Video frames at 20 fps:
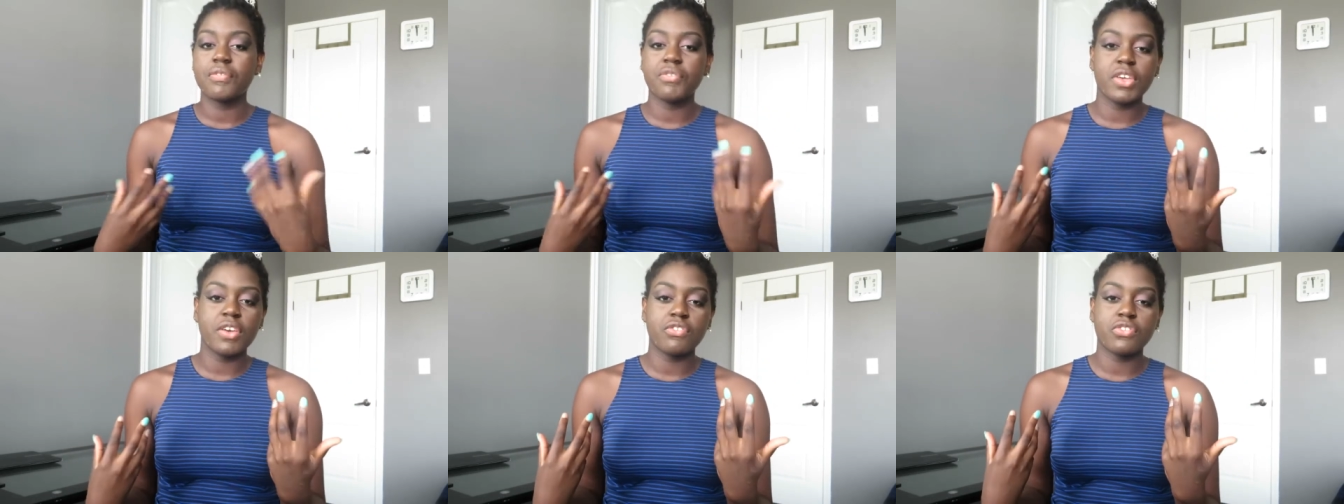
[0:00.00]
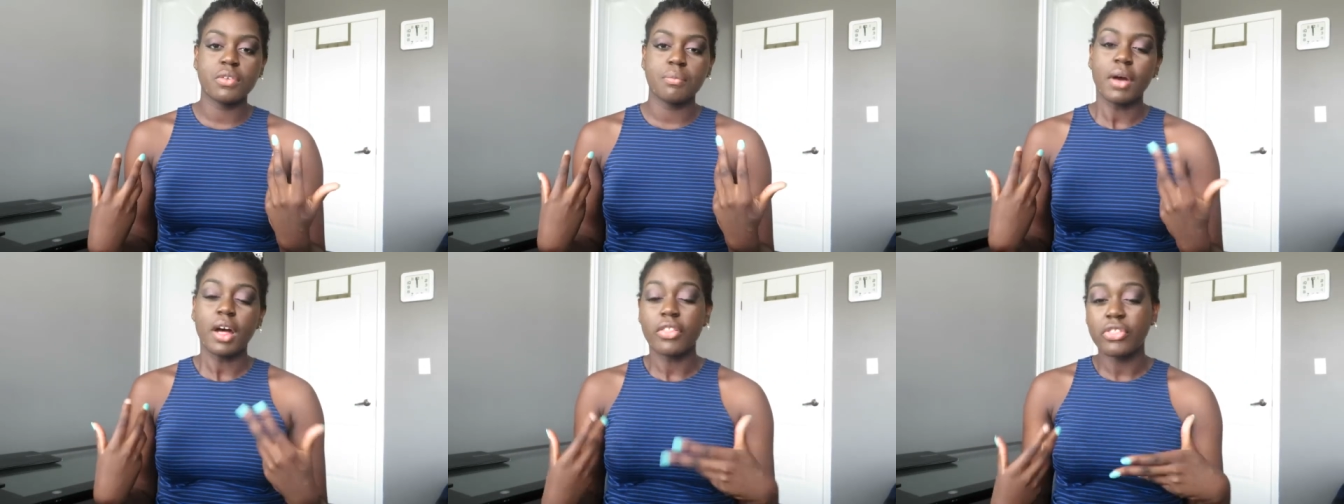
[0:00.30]
If you have
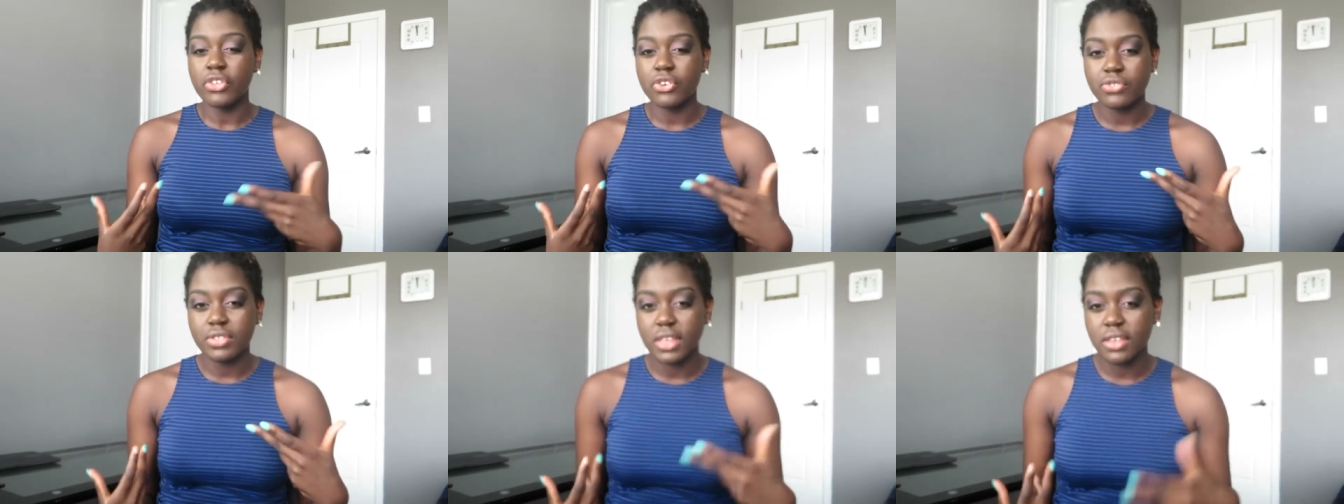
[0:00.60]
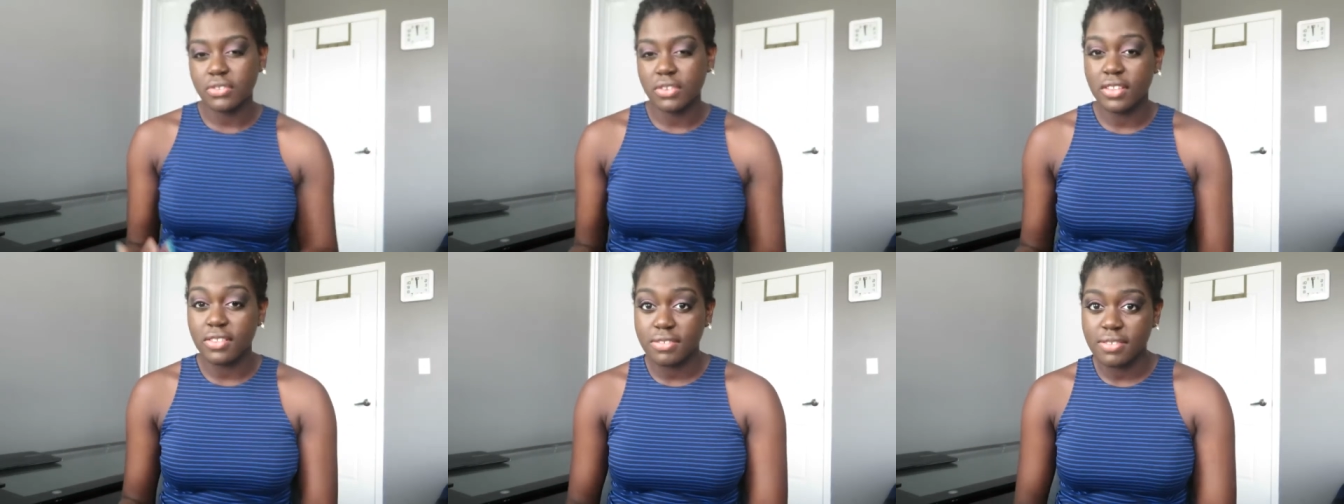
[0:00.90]
some other
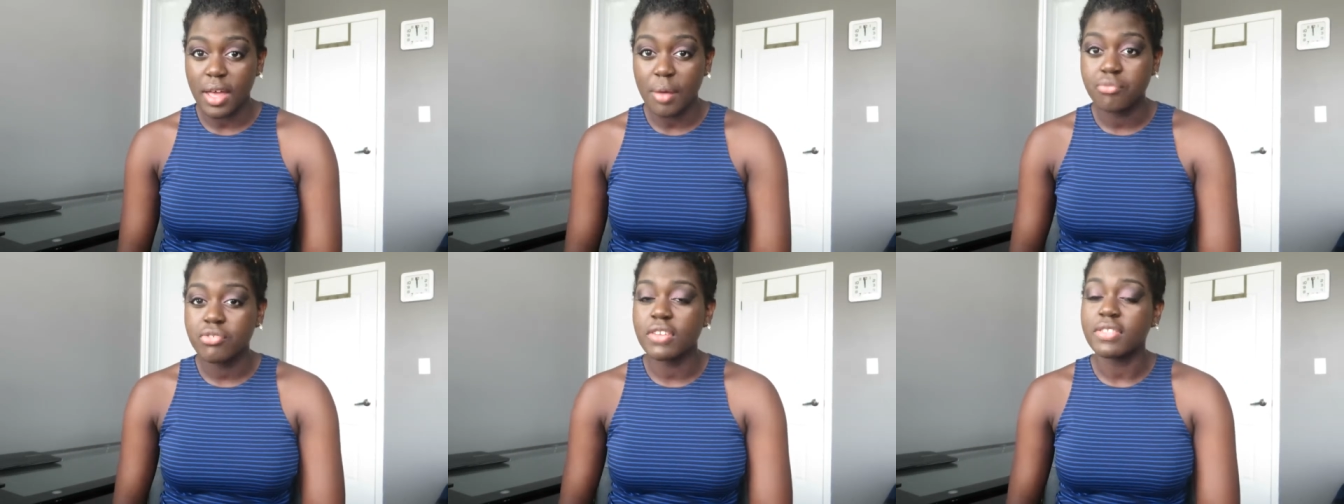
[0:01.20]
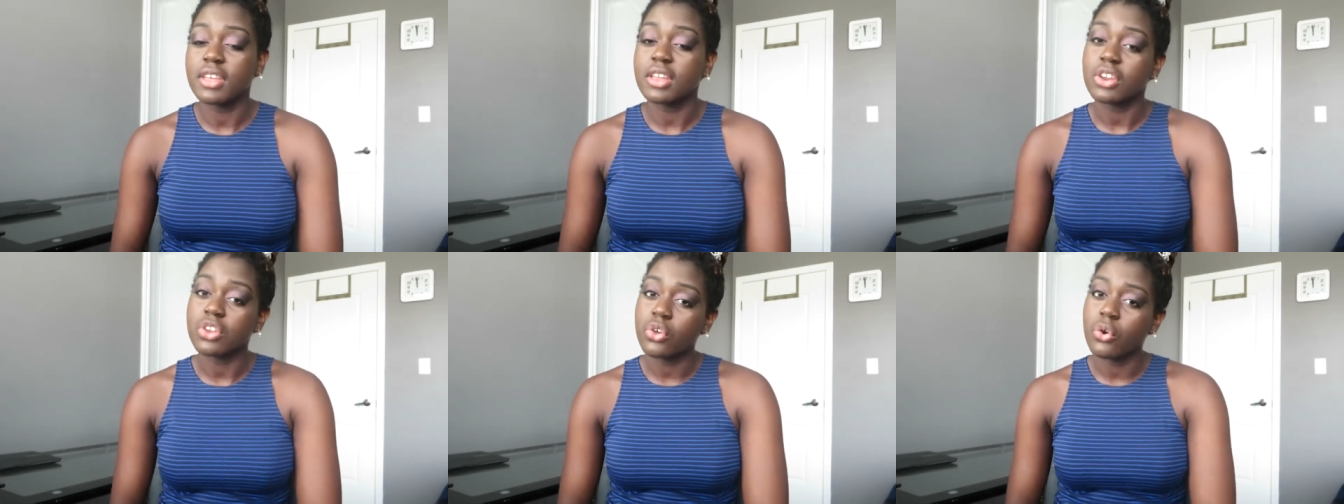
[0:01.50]
things on
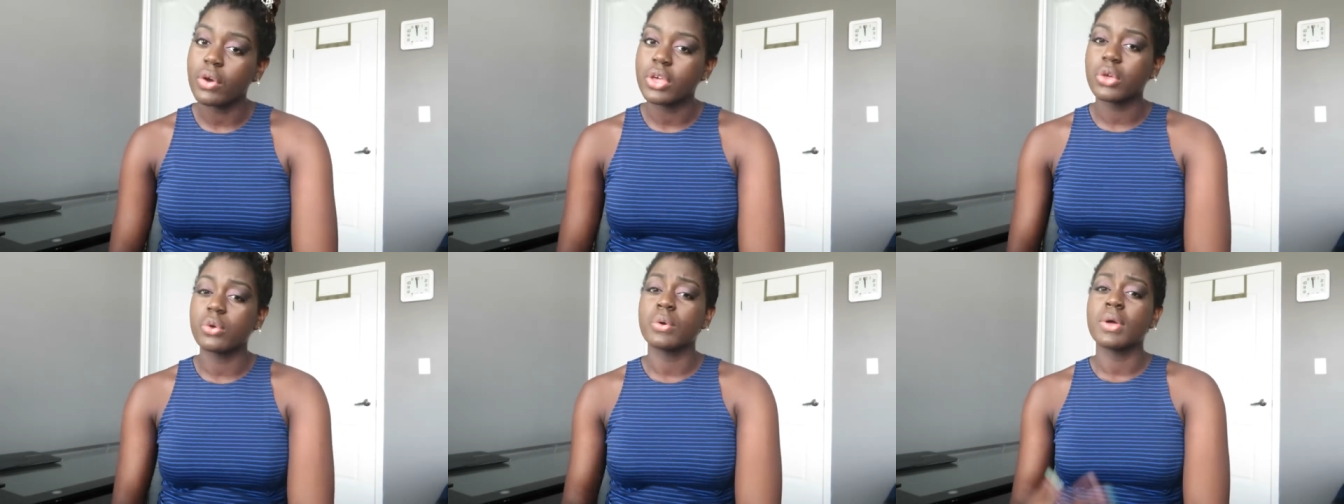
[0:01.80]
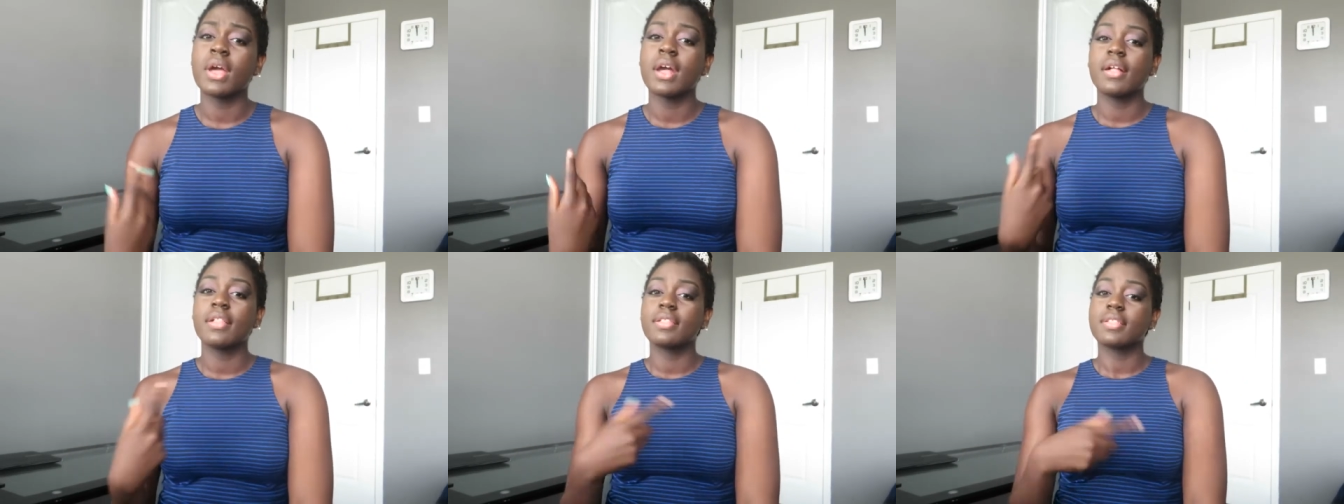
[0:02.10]
Snapchat that annoy you,
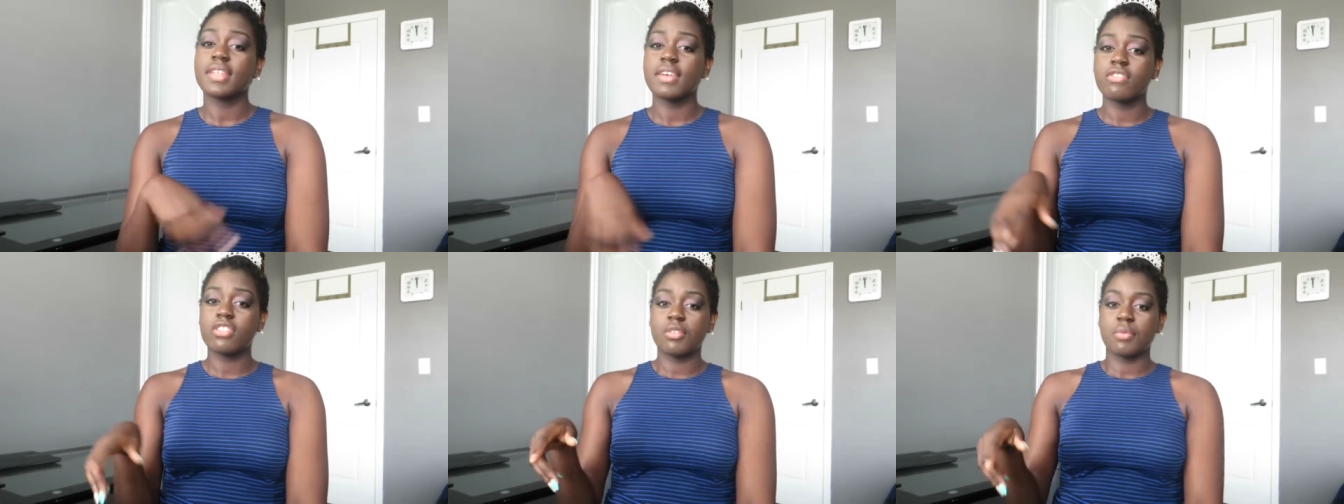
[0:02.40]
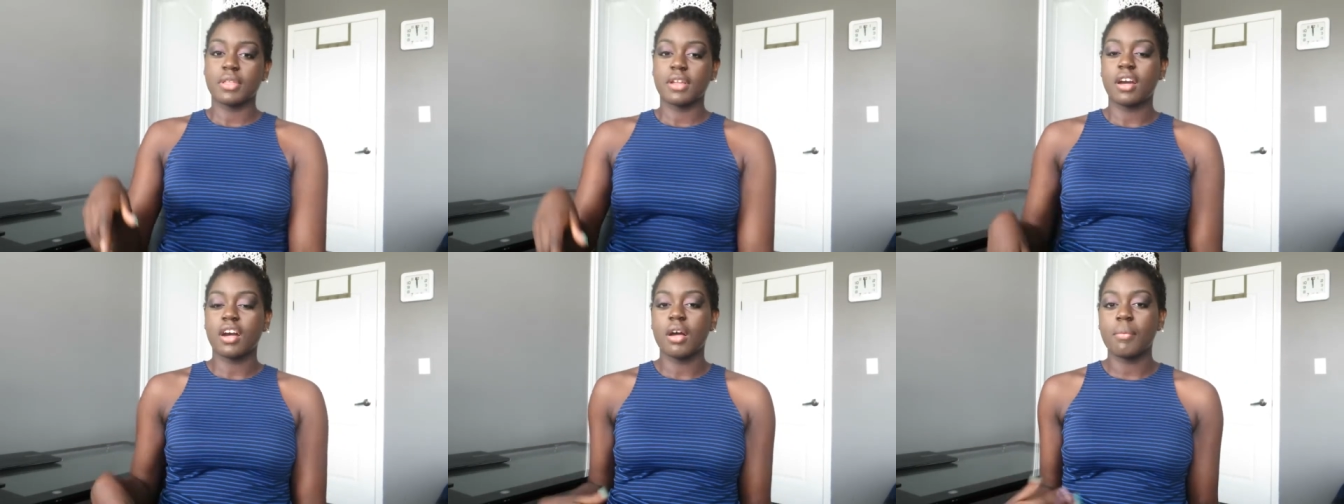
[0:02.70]
leave them
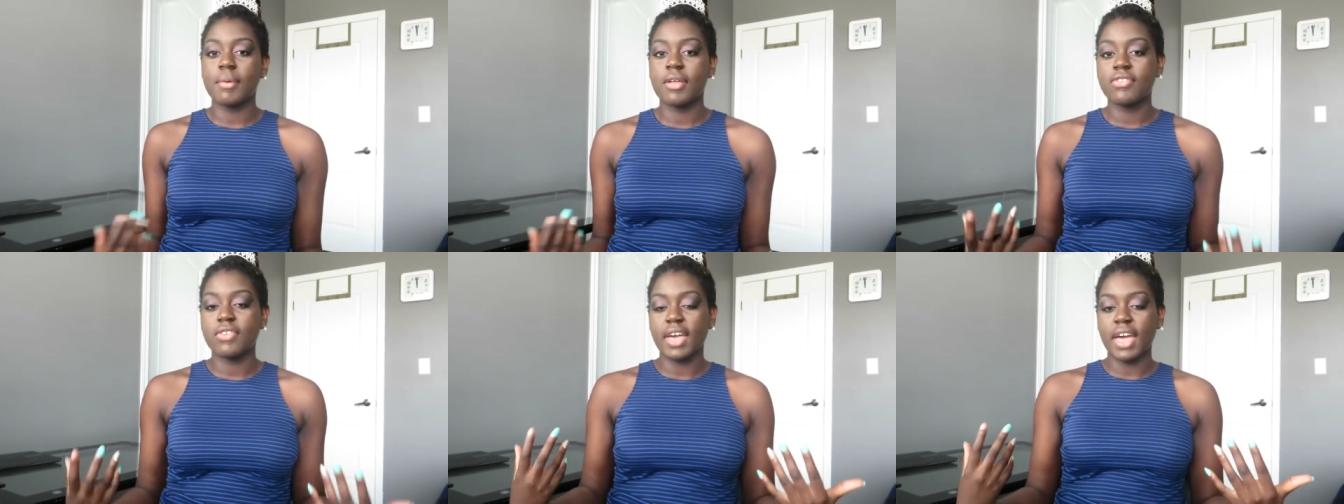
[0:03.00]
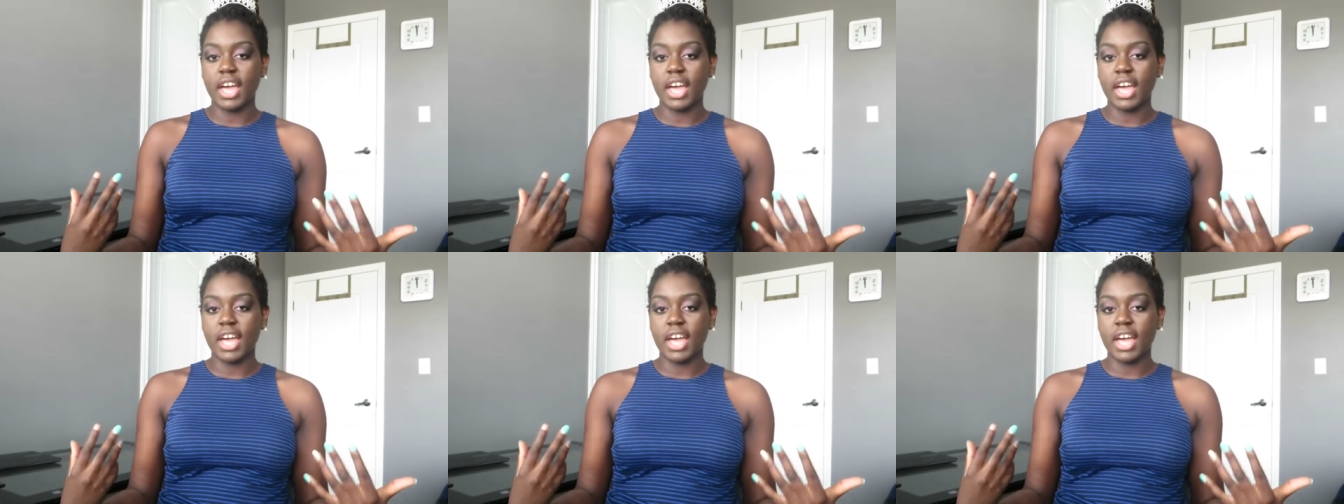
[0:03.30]
in the comments.